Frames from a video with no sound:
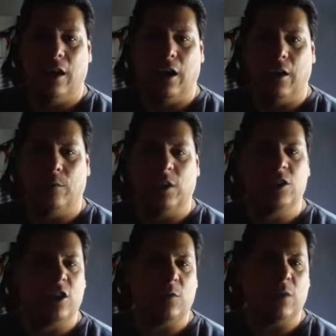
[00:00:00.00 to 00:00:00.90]

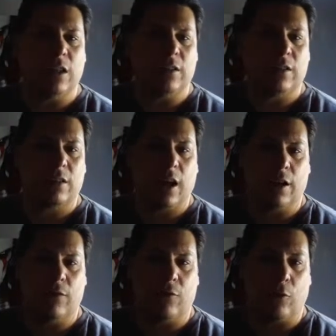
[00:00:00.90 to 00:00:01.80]
legitimate
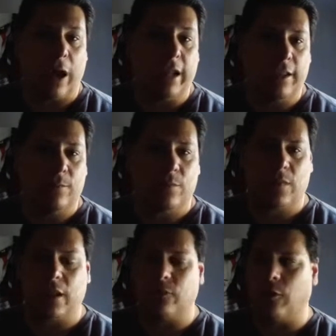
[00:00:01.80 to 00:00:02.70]
kind of writing.
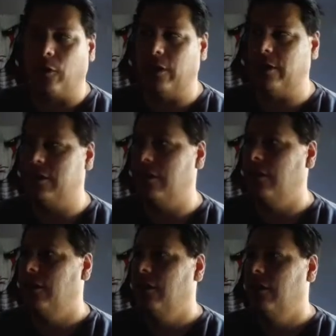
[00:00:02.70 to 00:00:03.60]
As far as
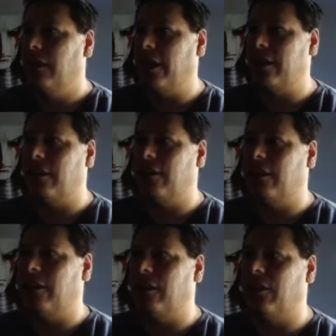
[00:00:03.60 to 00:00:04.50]
like
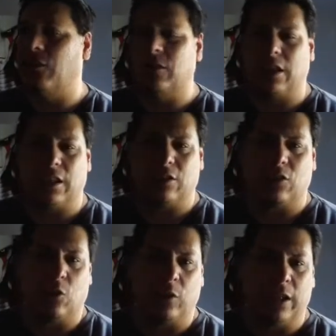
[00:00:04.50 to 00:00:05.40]
there was like a
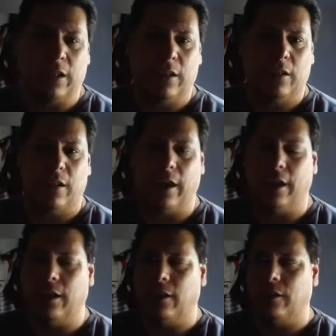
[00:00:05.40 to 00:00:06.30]
story
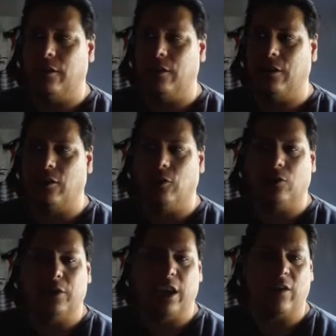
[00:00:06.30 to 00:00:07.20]
and the
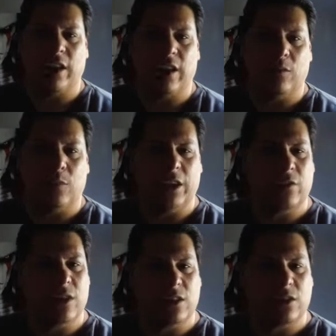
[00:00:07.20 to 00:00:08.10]
whole town kind of
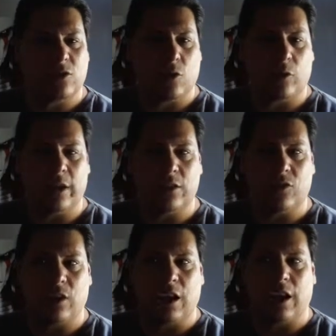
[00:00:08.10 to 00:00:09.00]
believed this story,
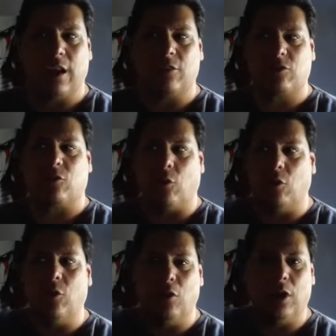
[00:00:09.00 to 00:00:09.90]
and so they kind of had a
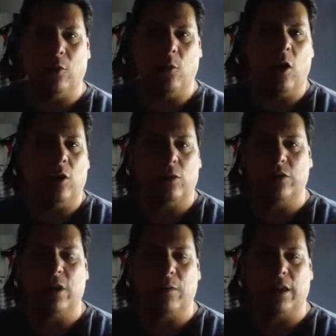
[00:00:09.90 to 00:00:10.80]
scroll on a wall
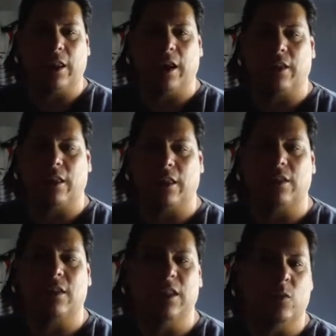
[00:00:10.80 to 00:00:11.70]
or something like that
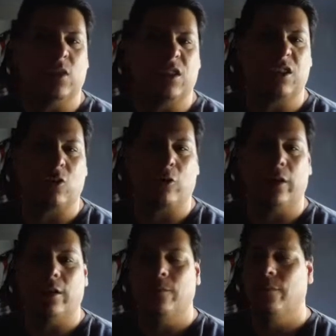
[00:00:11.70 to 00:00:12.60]
this was the
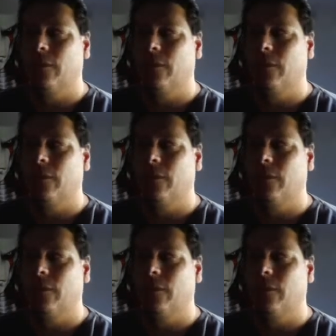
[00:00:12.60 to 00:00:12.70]
story.